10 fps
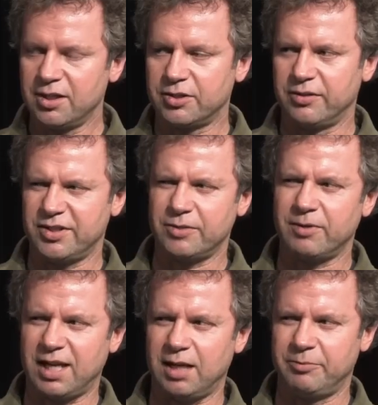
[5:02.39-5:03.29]
So this is
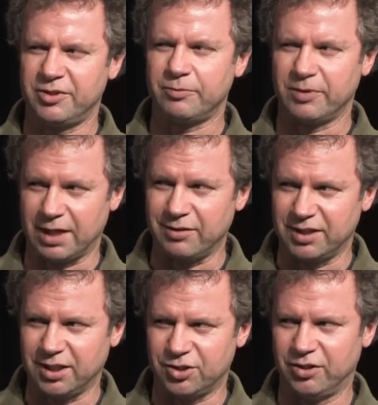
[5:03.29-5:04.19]
what happens without
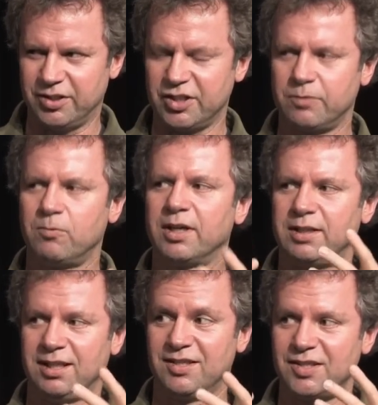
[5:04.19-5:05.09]
attention. This is
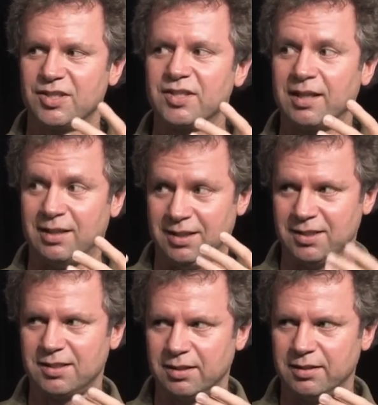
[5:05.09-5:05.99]
what exists at any
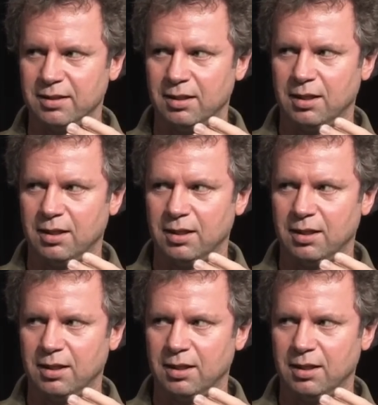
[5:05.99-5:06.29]
instant.